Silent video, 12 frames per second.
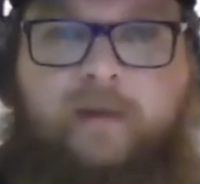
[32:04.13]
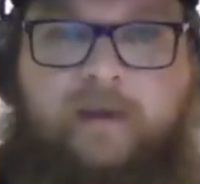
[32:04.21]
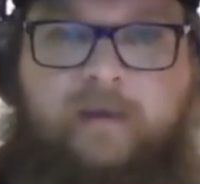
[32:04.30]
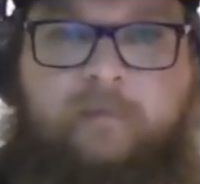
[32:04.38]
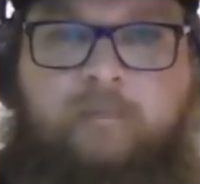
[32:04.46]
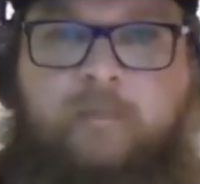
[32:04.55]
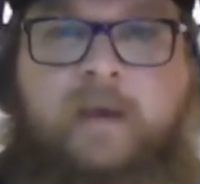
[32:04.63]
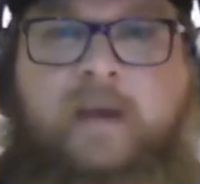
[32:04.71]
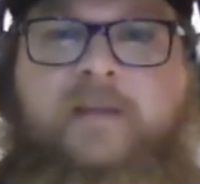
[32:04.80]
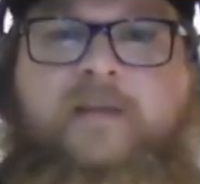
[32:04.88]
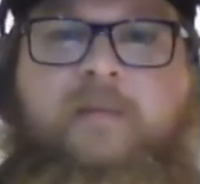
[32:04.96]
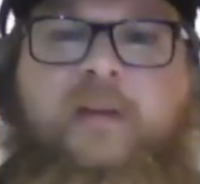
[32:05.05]
Like
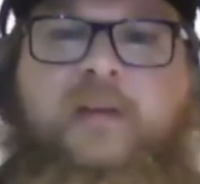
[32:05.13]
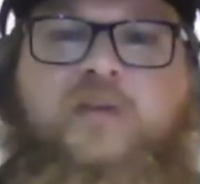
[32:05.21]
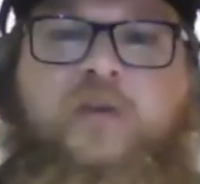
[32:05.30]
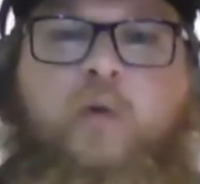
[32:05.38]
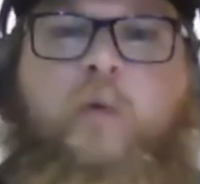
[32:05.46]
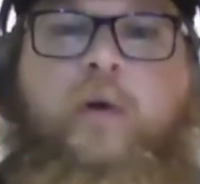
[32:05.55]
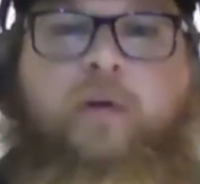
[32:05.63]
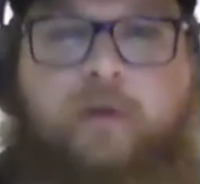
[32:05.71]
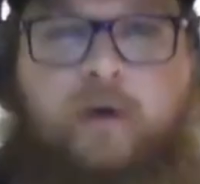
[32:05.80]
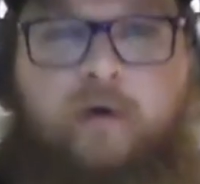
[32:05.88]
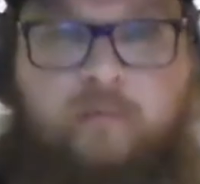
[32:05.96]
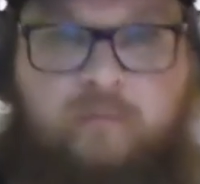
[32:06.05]
it's something that's so well
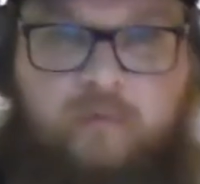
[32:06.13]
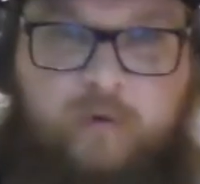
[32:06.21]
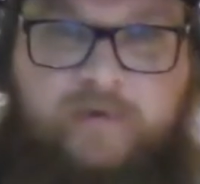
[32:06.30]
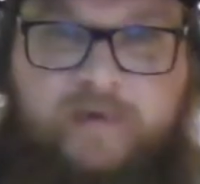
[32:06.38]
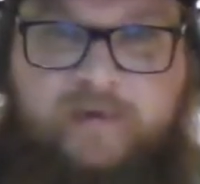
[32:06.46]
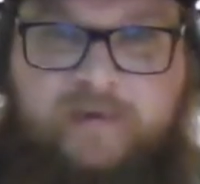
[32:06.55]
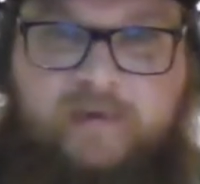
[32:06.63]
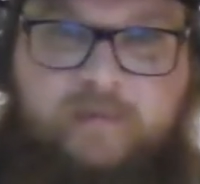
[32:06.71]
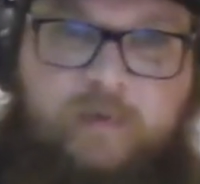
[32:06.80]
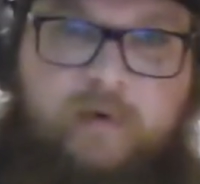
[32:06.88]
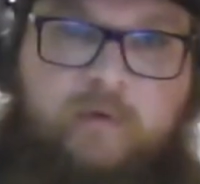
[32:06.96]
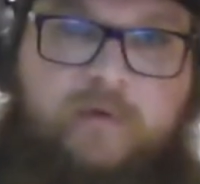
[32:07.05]
known throughout Texas,
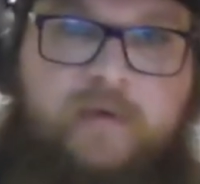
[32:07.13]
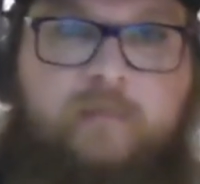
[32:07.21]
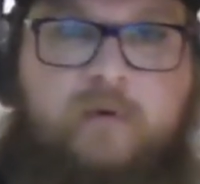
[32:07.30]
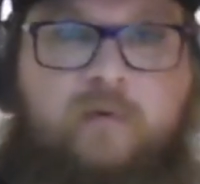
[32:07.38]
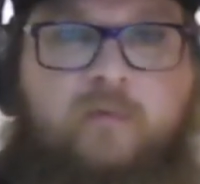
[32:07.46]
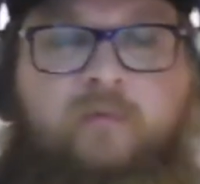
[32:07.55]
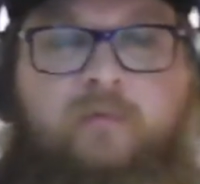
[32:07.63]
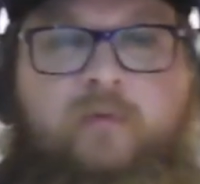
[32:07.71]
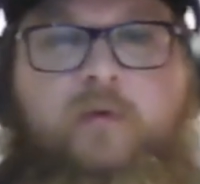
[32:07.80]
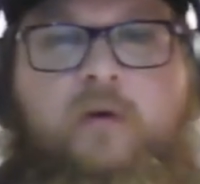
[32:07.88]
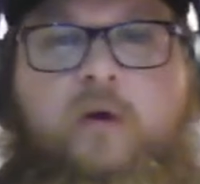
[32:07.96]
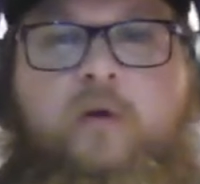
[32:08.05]
but every time you
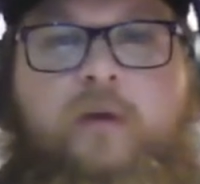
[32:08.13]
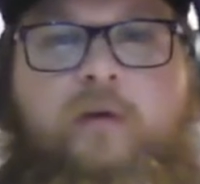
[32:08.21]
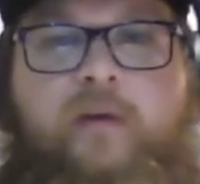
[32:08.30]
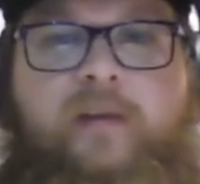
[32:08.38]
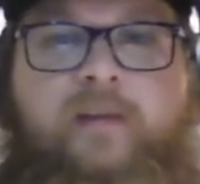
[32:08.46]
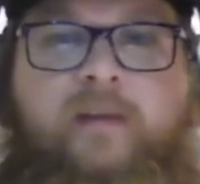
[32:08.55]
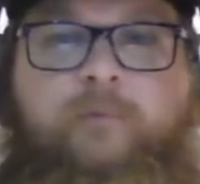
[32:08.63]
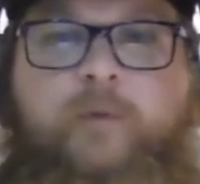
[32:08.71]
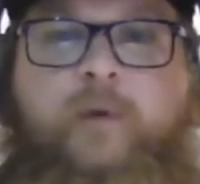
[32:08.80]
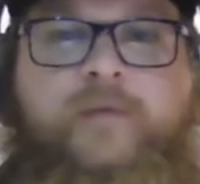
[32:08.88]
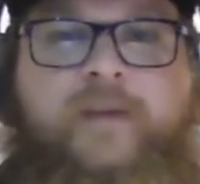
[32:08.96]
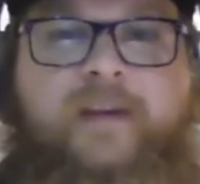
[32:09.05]
go there, it
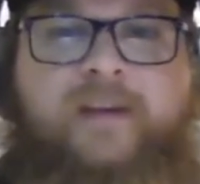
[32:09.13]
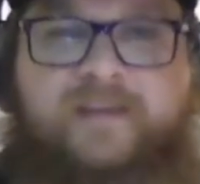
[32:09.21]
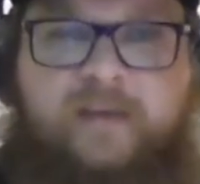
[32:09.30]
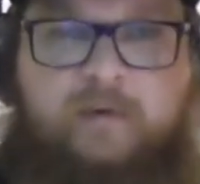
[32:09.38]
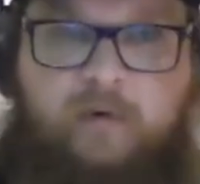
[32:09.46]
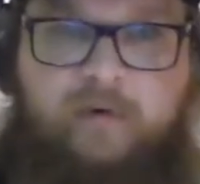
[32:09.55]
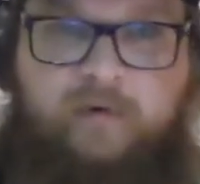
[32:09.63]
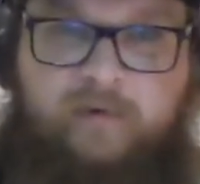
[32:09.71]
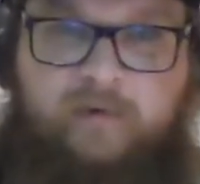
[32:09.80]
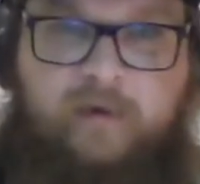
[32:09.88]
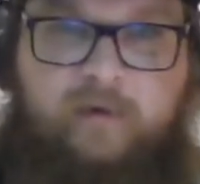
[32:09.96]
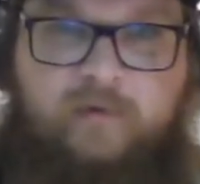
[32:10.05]
feels like a secret
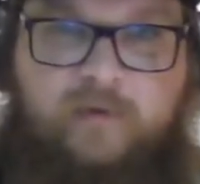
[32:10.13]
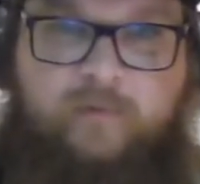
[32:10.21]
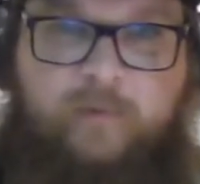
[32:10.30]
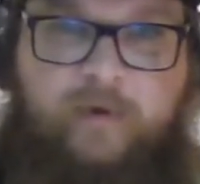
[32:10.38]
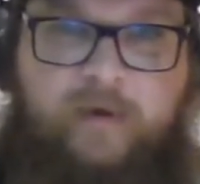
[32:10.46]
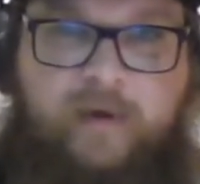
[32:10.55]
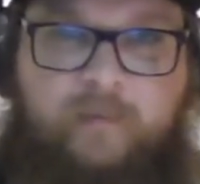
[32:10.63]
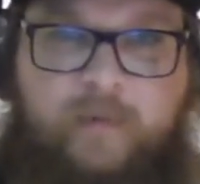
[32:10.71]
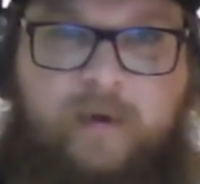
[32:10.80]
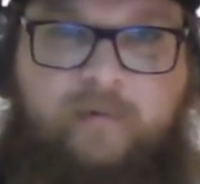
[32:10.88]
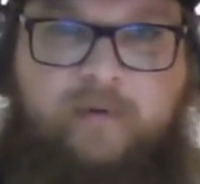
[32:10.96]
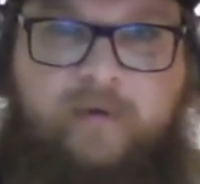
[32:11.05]
that you just found out
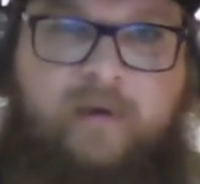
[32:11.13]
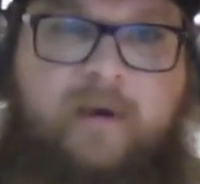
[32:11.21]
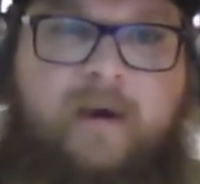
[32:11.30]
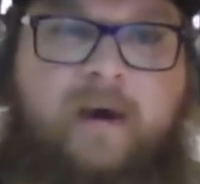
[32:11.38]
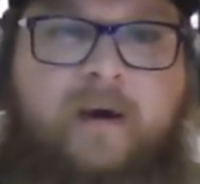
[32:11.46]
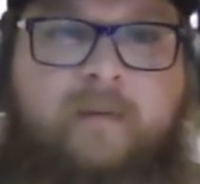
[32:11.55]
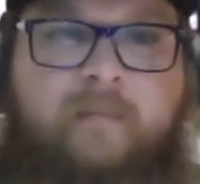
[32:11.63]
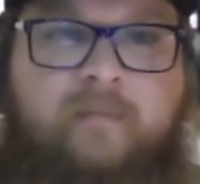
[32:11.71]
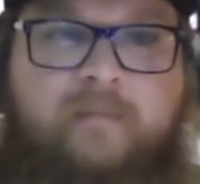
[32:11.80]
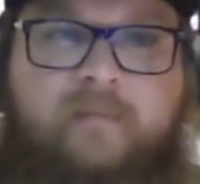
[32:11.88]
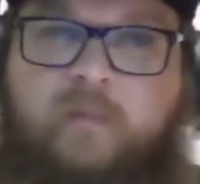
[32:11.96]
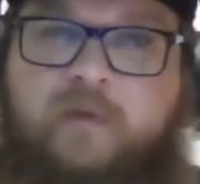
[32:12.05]
about,
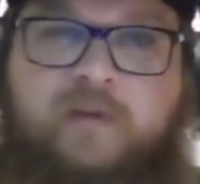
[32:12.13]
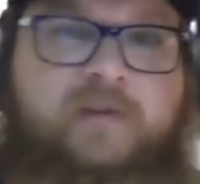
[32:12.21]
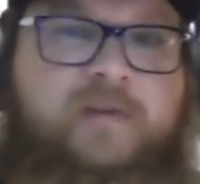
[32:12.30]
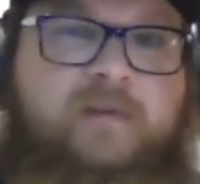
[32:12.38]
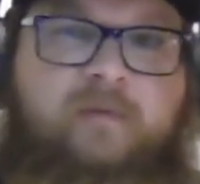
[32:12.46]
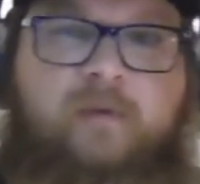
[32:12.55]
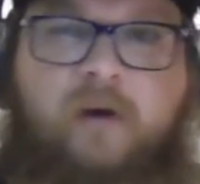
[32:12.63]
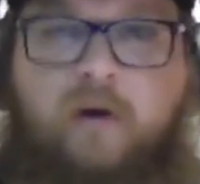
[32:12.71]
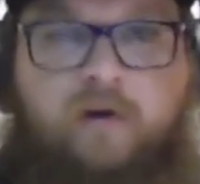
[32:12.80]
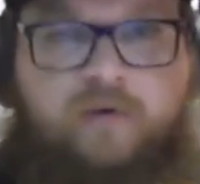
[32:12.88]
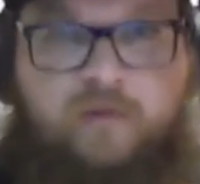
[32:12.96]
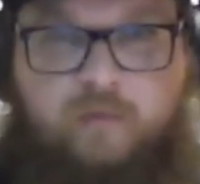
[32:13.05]
which is
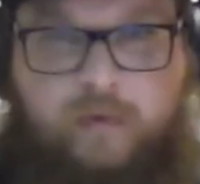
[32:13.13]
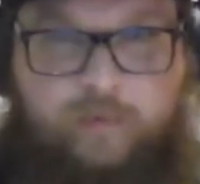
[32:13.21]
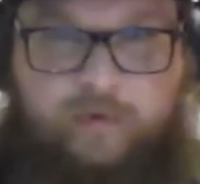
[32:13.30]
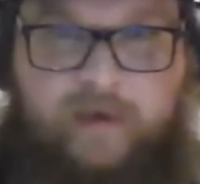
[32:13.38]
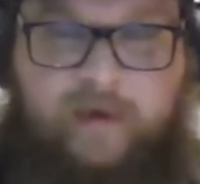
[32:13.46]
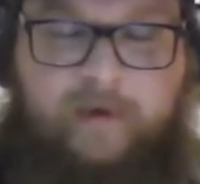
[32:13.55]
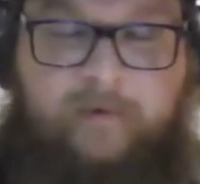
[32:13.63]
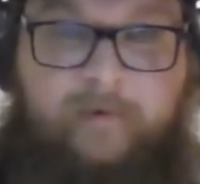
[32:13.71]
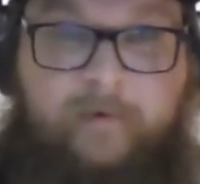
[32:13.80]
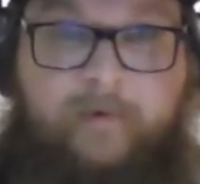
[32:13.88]
hard to replicate.